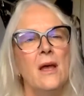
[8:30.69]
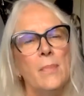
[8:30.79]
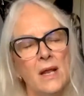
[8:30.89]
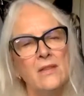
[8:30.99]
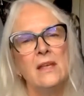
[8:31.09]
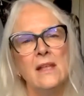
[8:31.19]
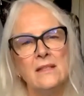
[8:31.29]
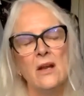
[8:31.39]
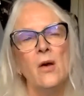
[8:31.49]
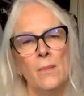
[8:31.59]
But I think
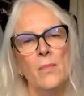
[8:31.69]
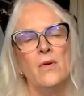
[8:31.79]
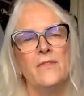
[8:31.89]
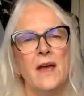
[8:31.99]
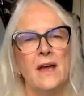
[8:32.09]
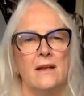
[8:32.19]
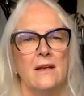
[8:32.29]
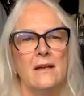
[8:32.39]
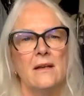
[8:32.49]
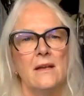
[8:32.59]
there's a lot more of that
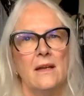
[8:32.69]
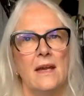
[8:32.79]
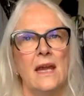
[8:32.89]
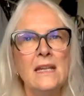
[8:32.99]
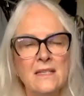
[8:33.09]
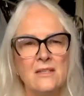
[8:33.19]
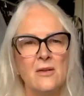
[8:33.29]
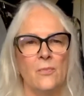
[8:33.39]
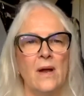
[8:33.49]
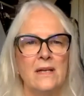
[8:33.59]

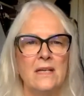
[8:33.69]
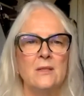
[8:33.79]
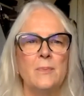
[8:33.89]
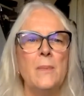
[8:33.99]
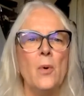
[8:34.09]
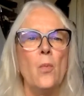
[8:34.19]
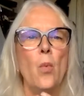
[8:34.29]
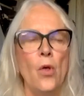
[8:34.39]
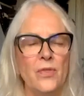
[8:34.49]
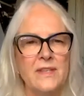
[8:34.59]
instant weddings. People
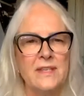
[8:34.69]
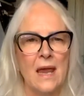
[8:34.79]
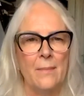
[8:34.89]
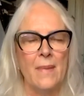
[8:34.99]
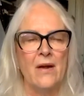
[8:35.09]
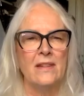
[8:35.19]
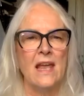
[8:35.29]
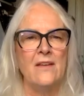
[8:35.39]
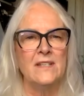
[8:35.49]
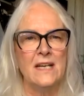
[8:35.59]
want to get married,
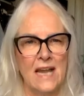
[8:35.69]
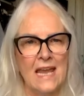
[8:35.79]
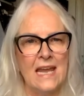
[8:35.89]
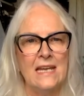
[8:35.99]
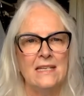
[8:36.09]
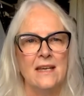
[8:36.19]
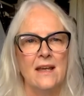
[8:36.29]
they've delayed.